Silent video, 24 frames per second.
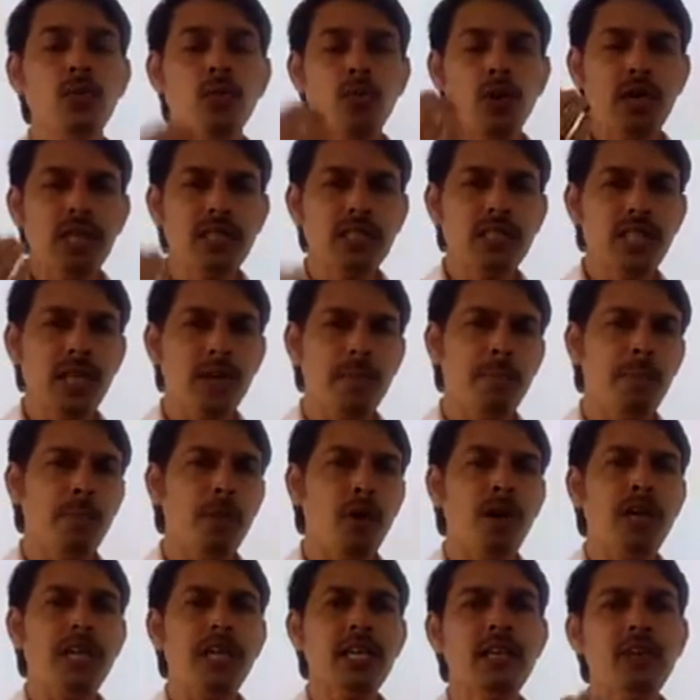What is the
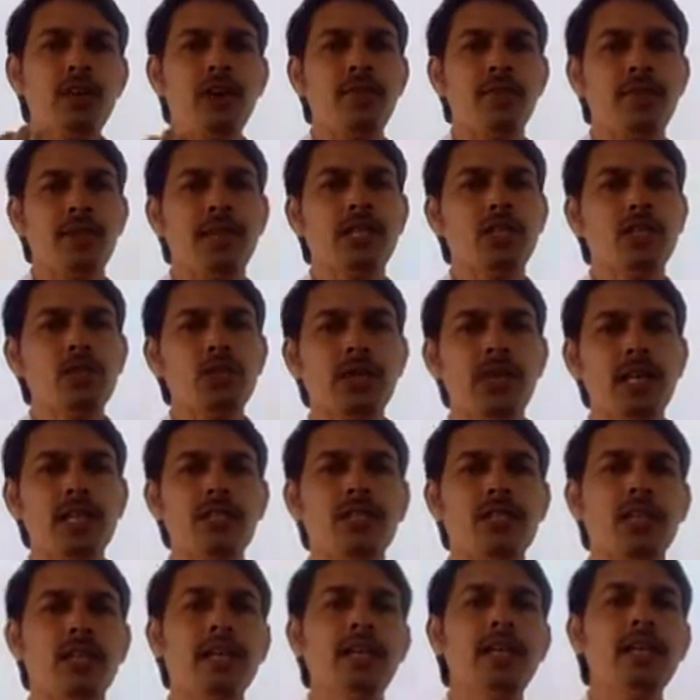importance of
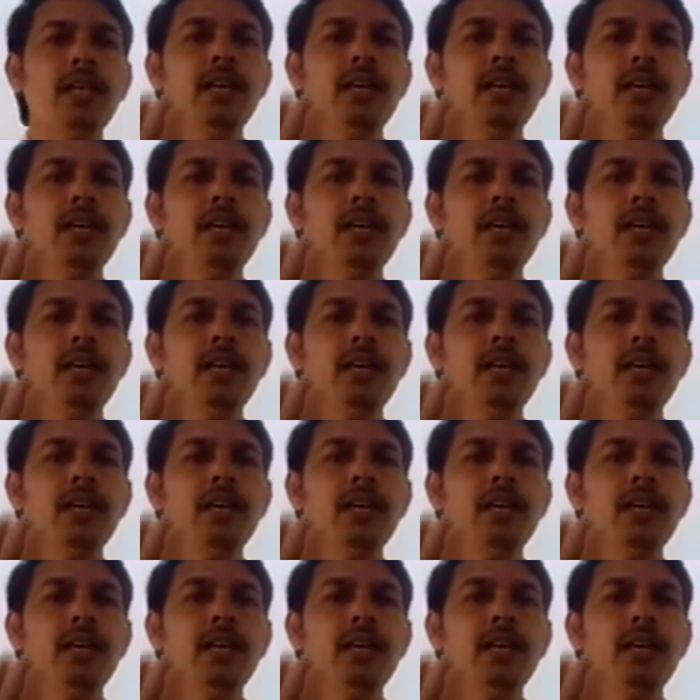education